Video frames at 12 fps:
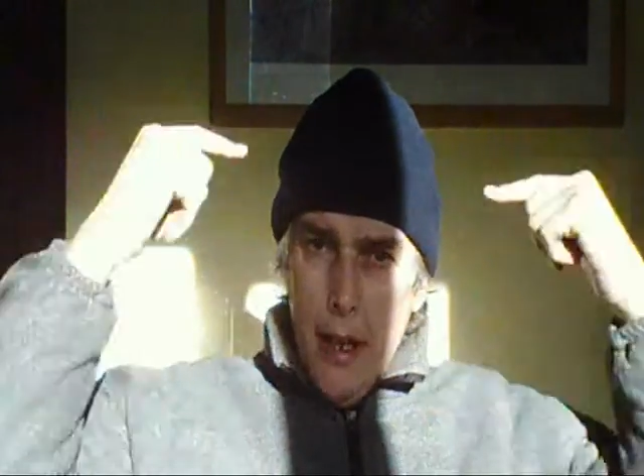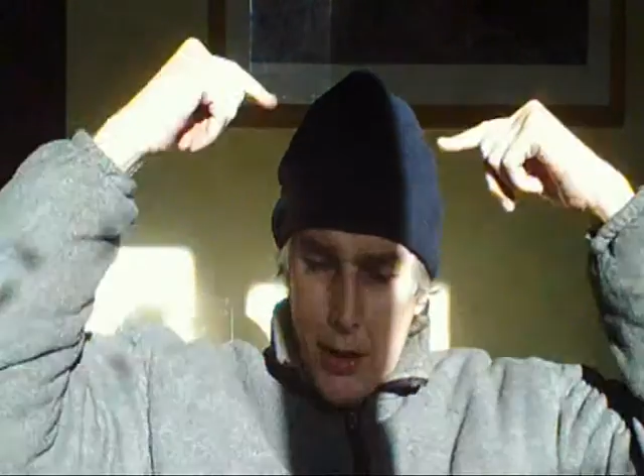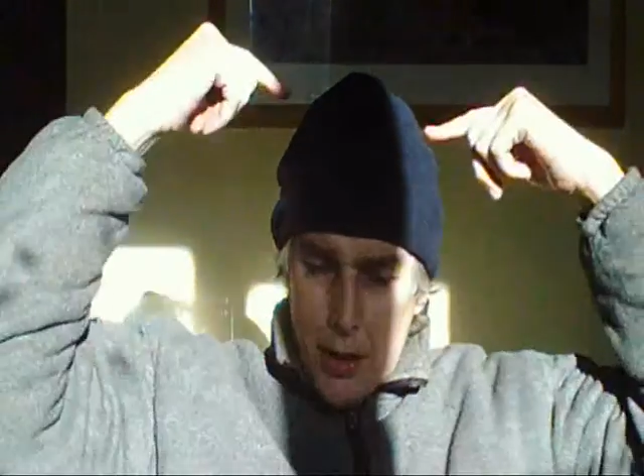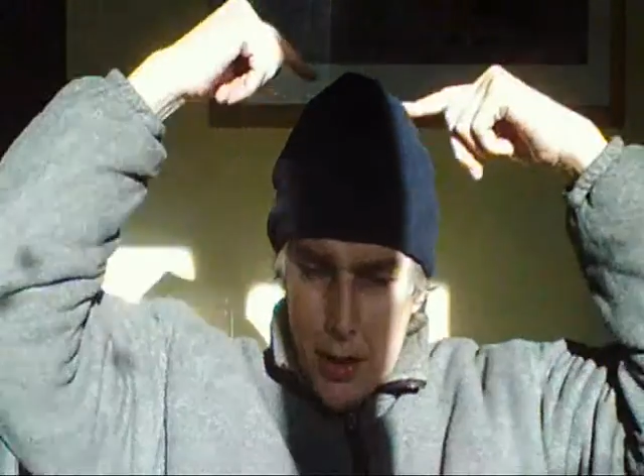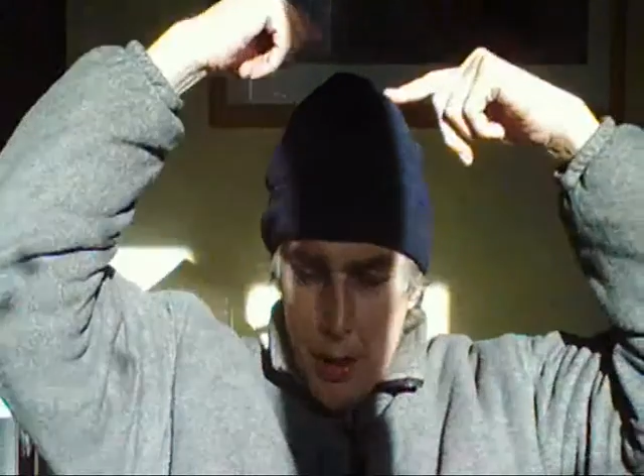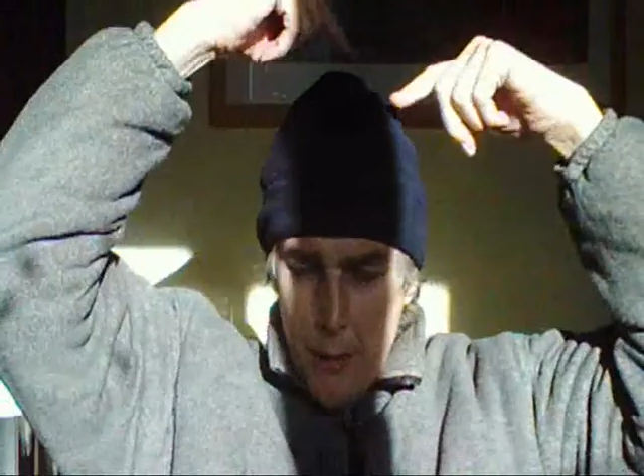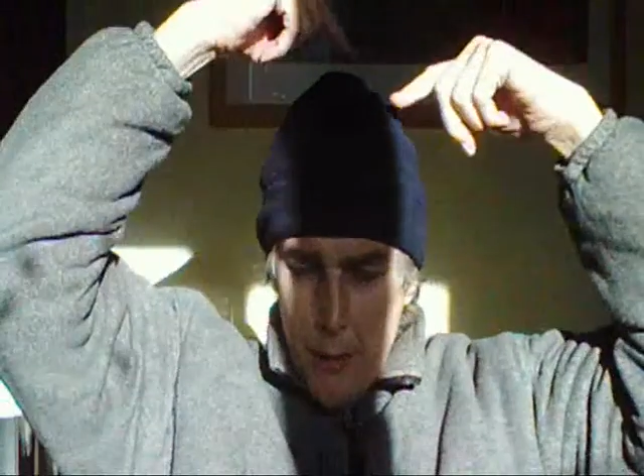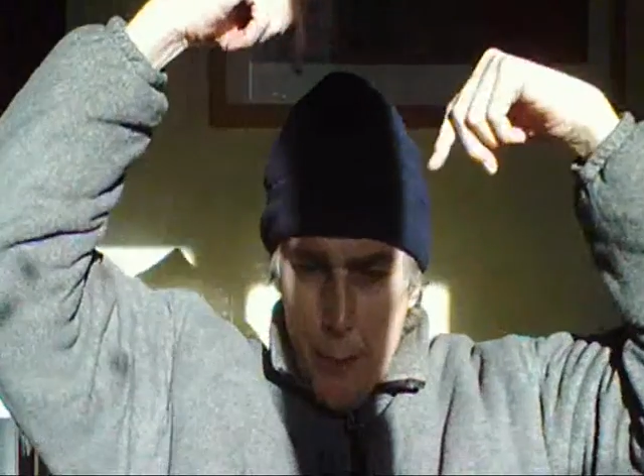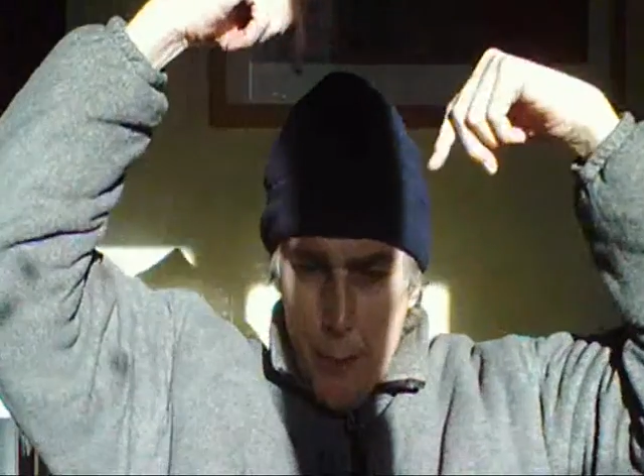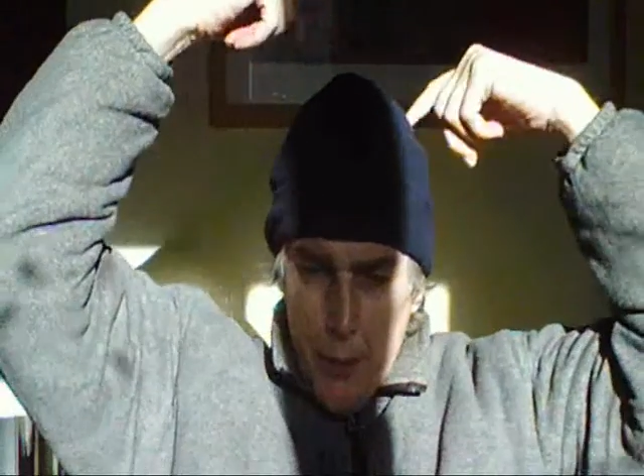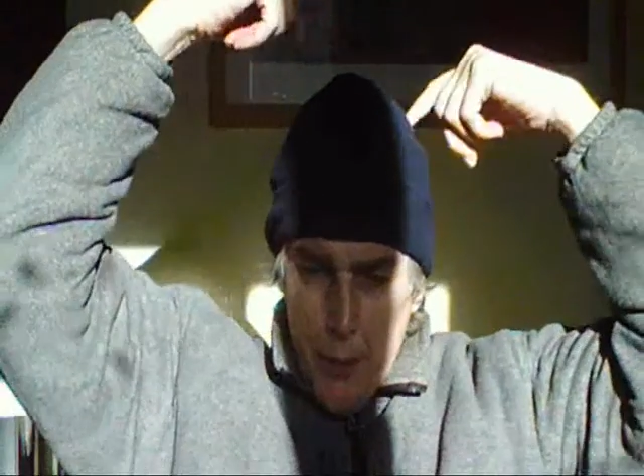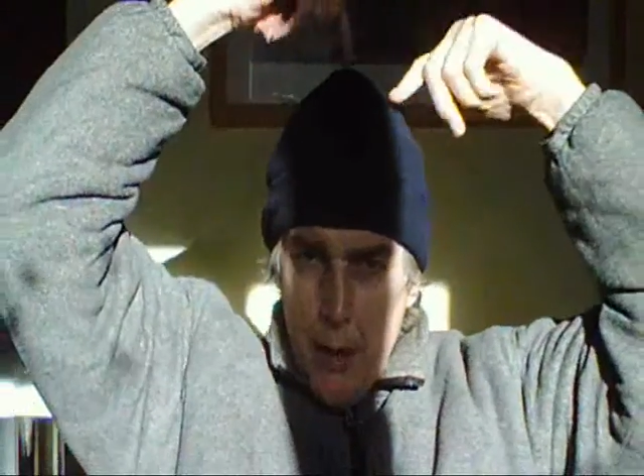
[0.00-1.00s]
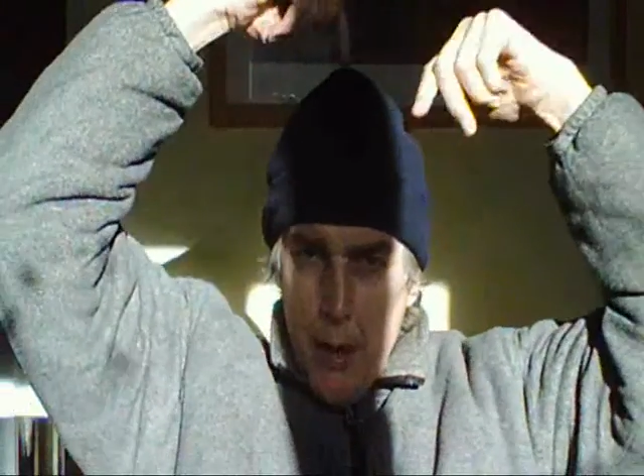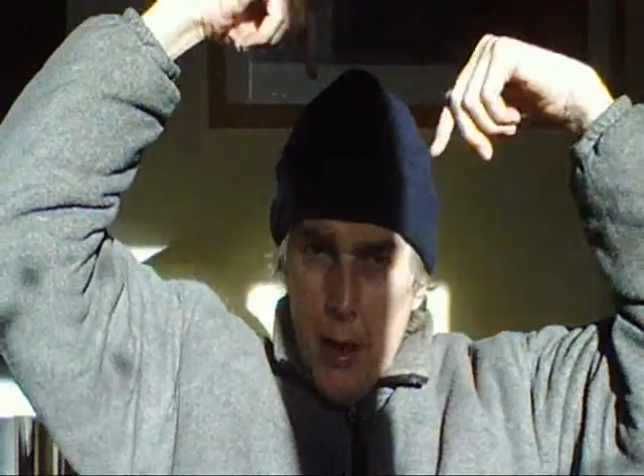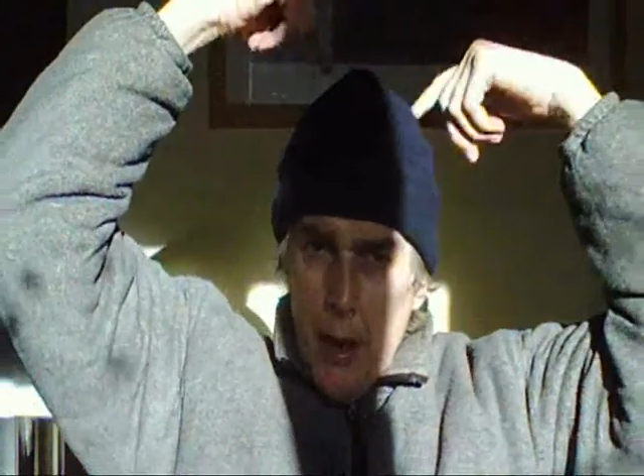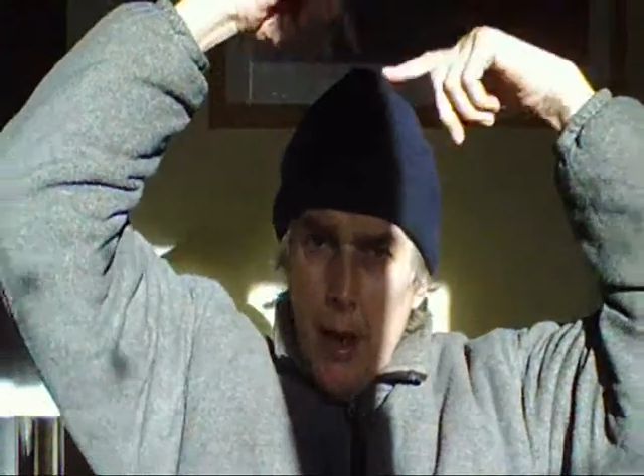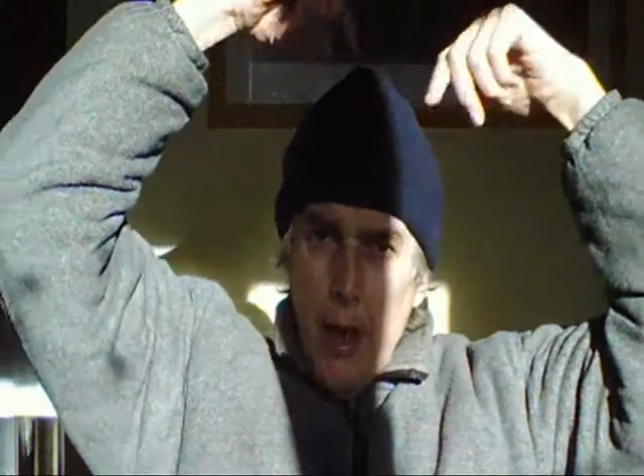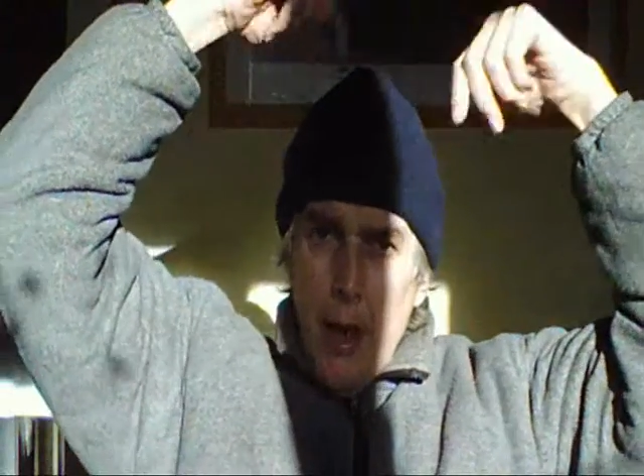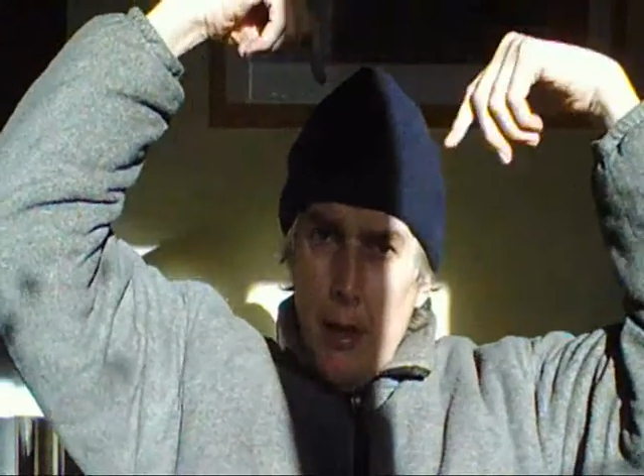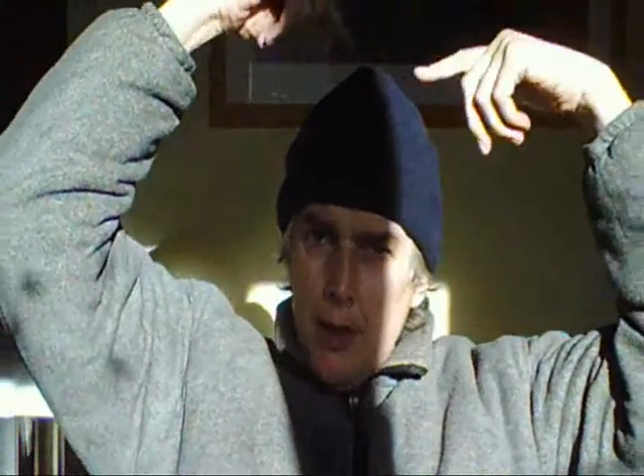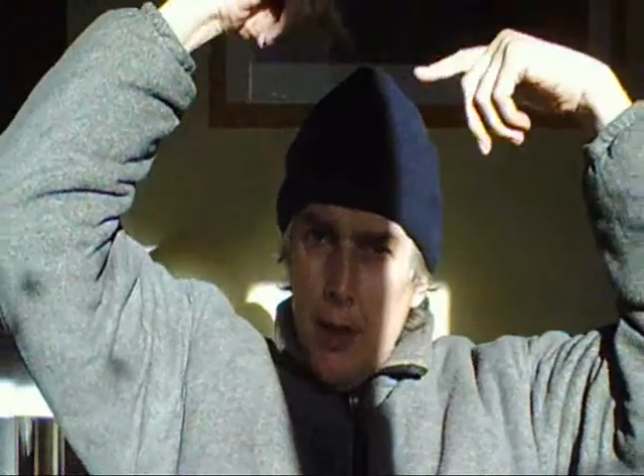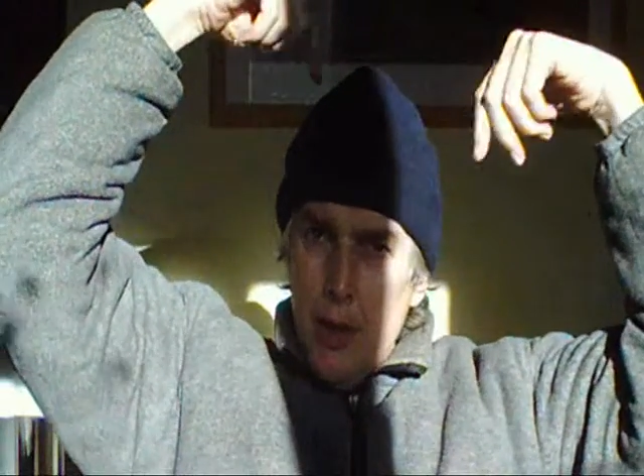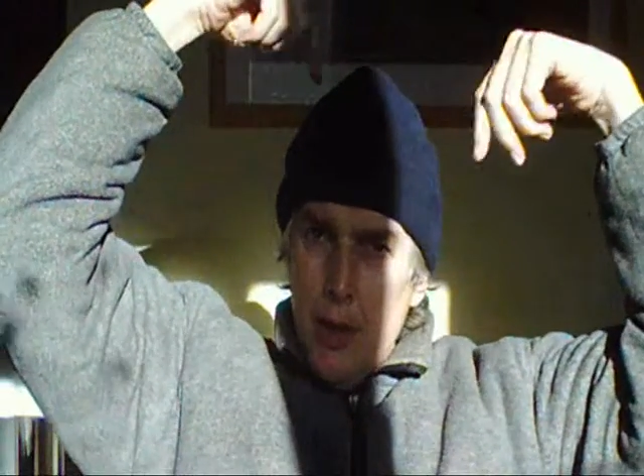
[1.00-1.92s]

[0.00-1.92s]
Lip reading: It's the